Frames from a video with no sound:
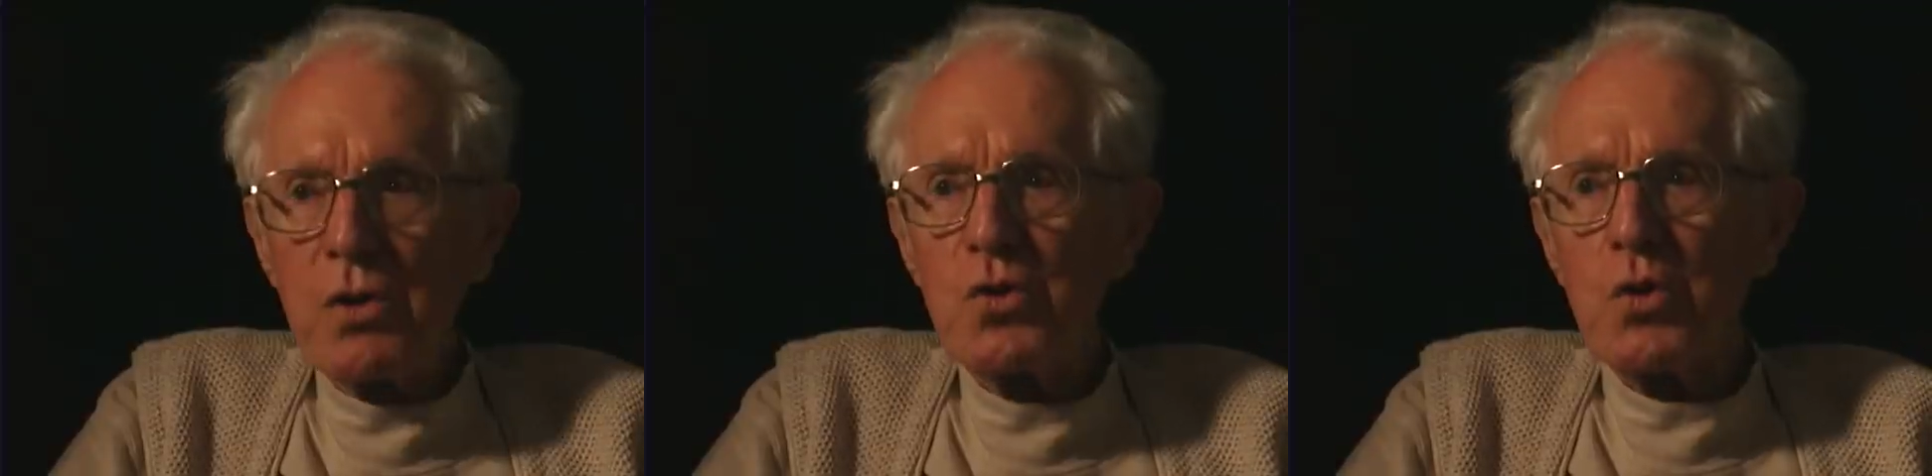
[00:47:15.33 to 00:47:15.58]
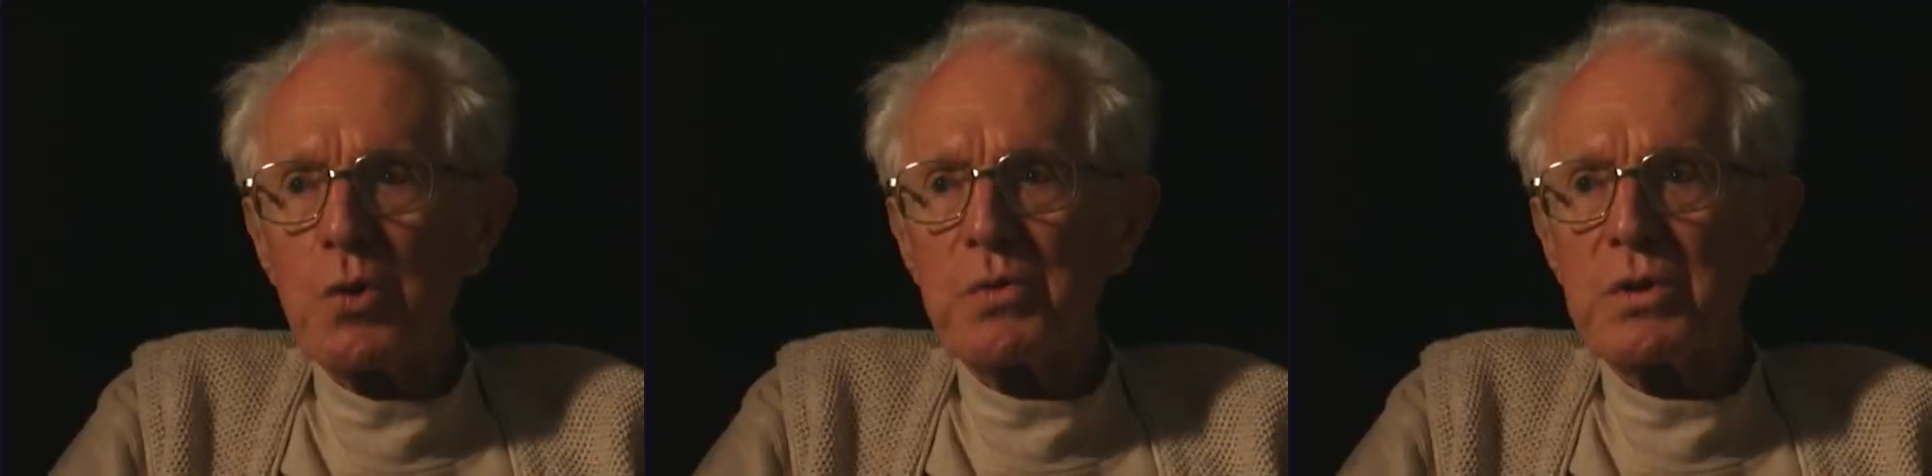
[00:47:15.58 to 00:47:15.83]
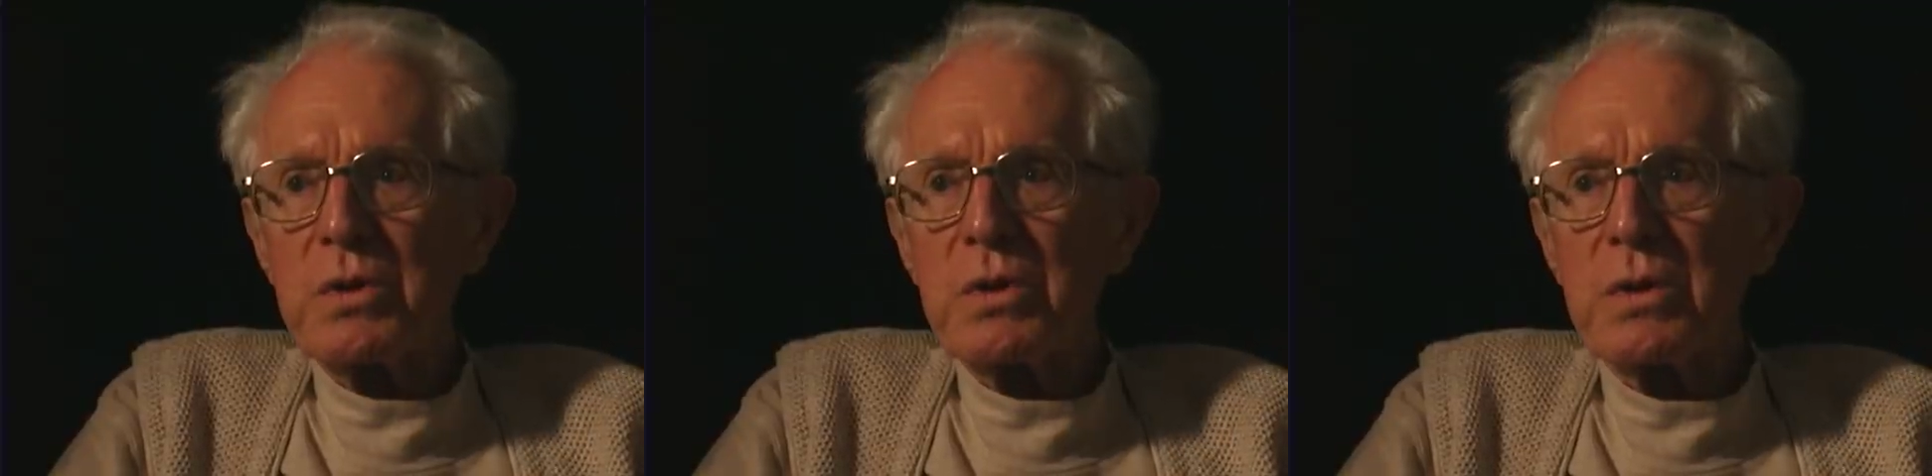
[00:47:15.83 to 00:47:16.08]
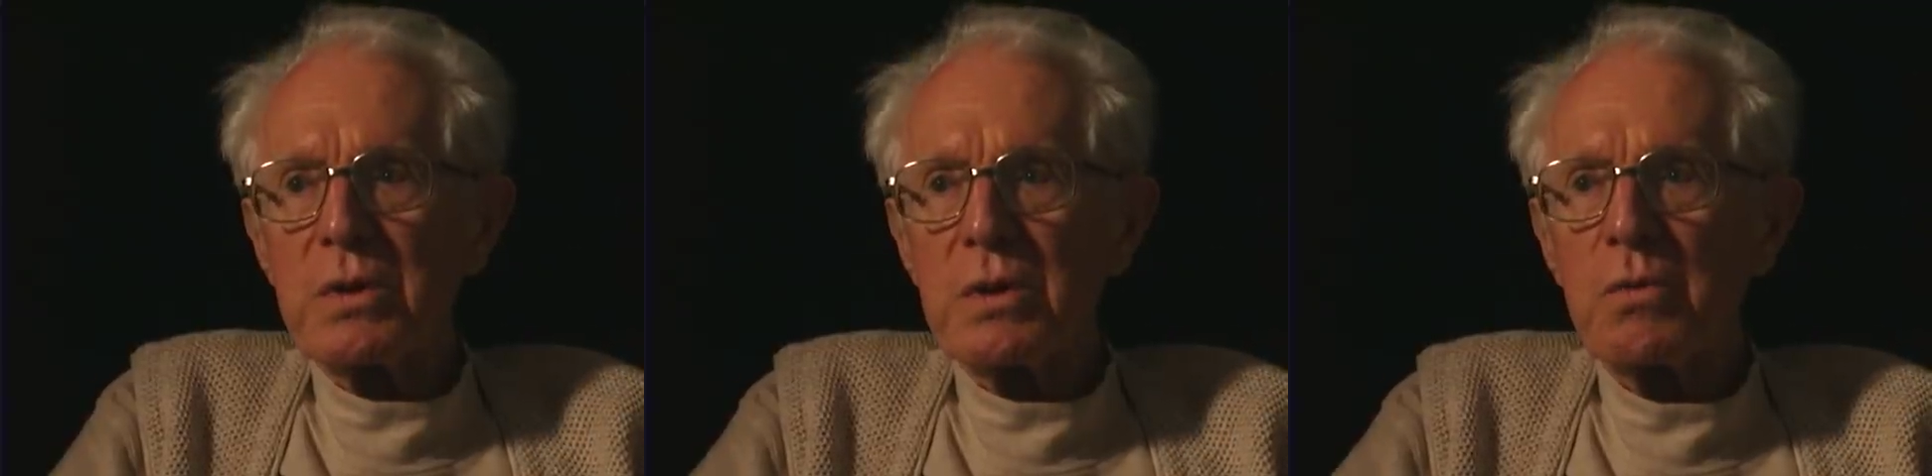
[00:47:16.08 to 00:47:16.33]
troops
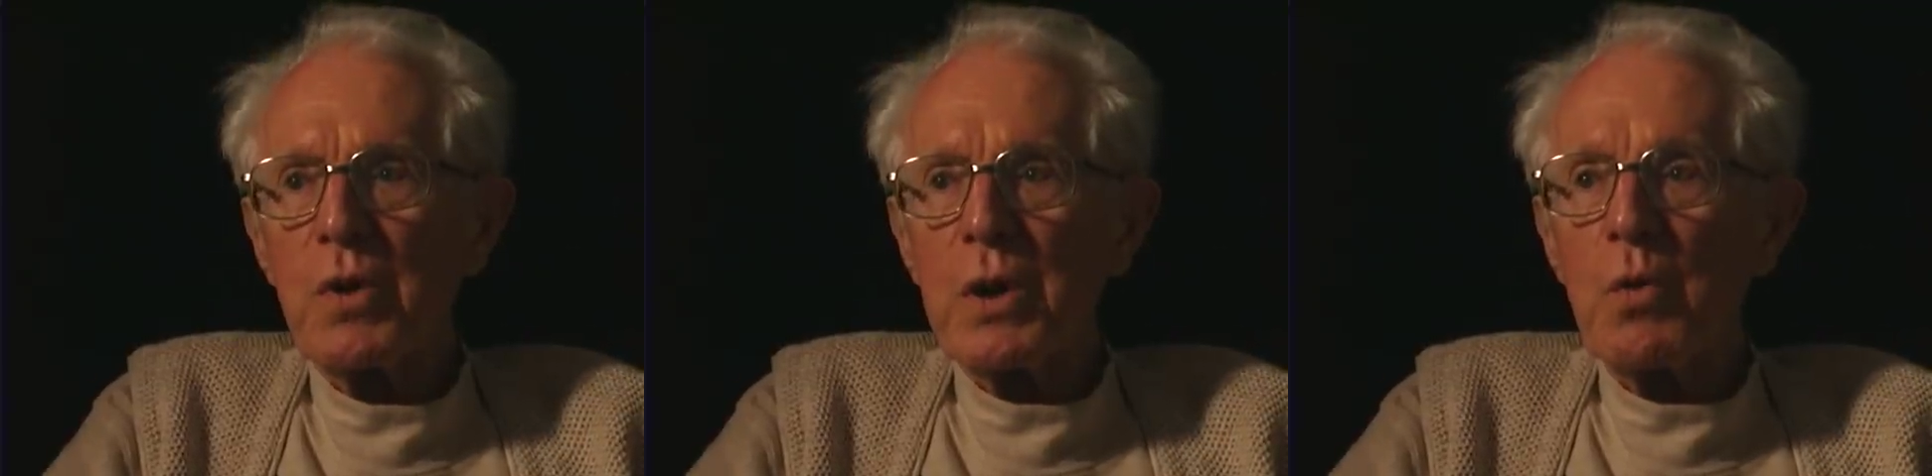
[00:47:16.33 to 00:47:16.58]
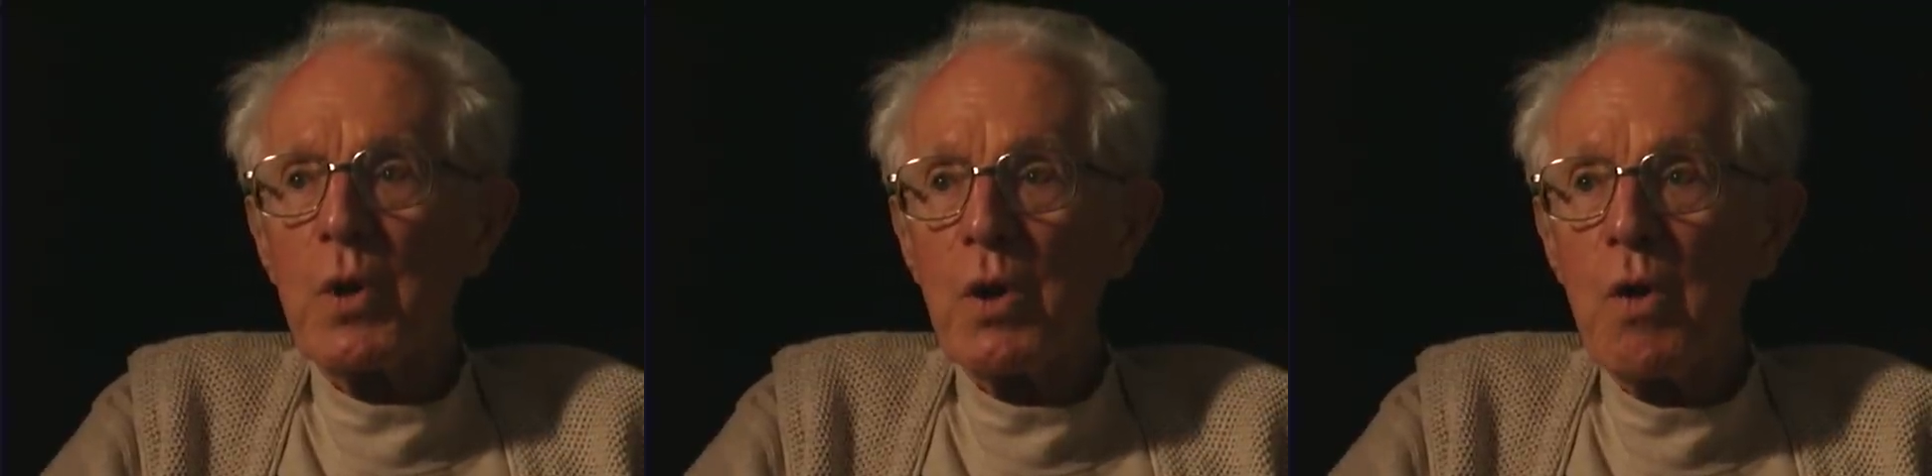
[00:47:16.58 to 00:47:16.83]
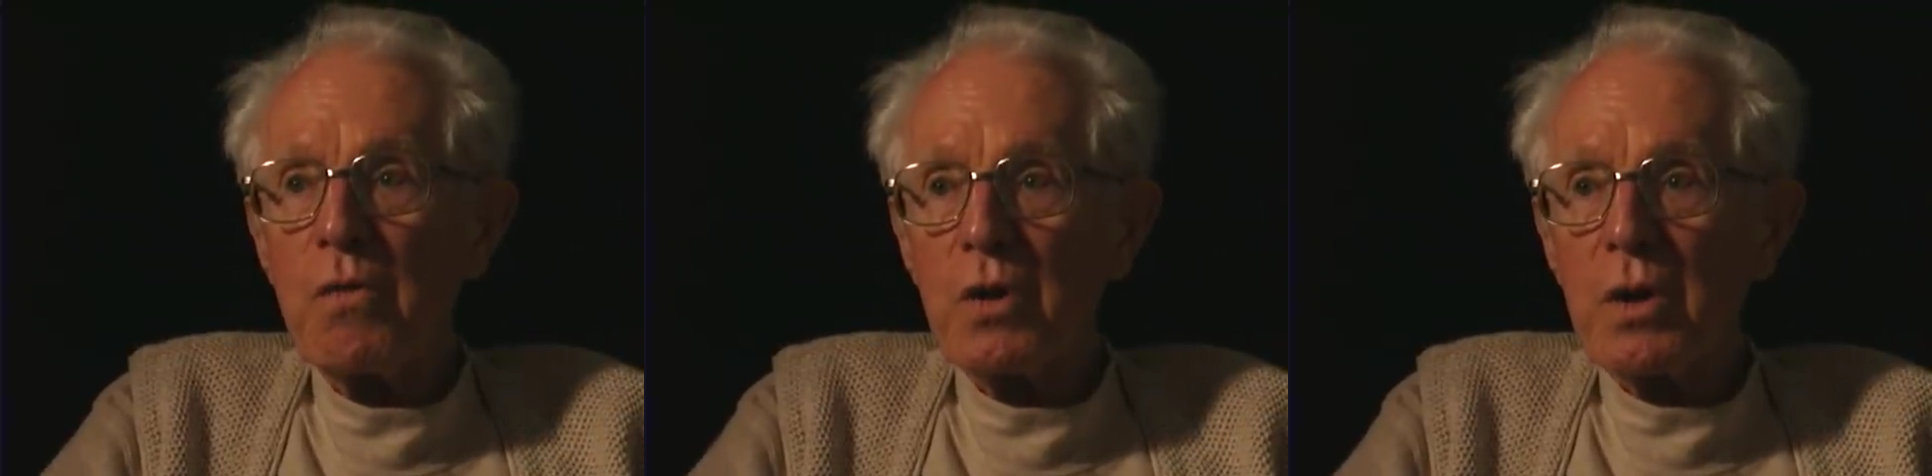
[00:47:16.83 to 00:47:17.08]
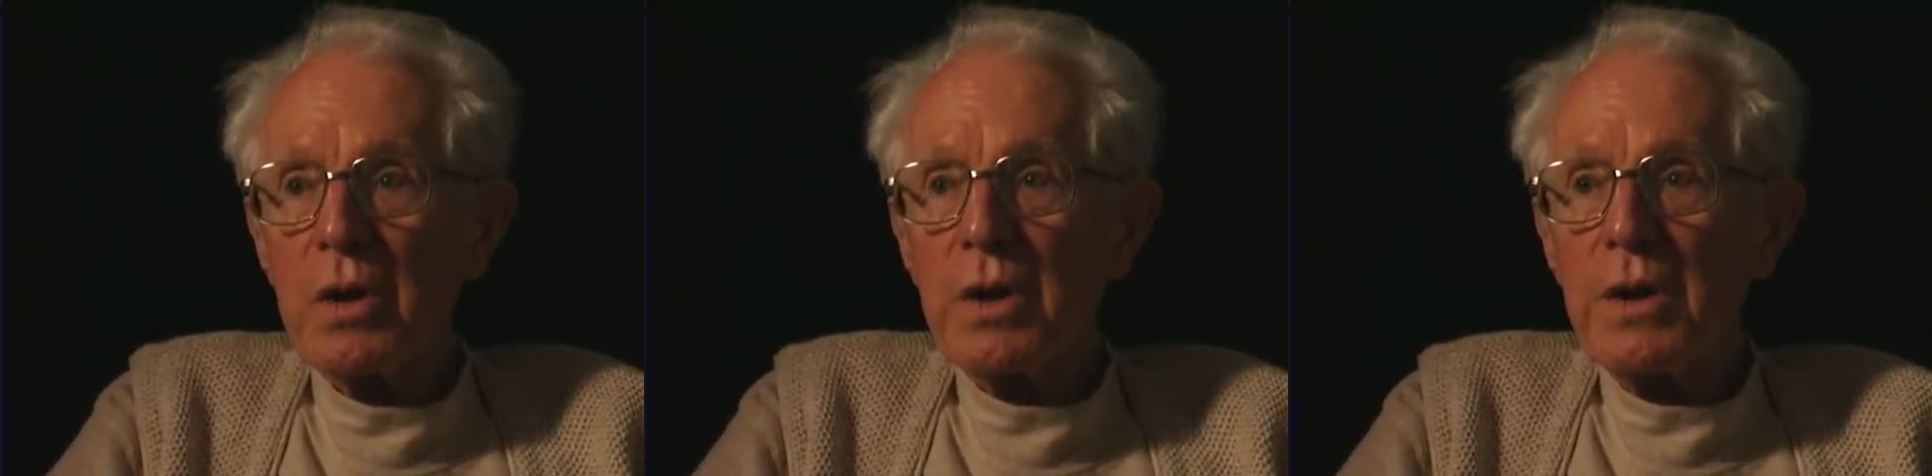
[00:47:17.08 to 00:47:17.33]
when it went over.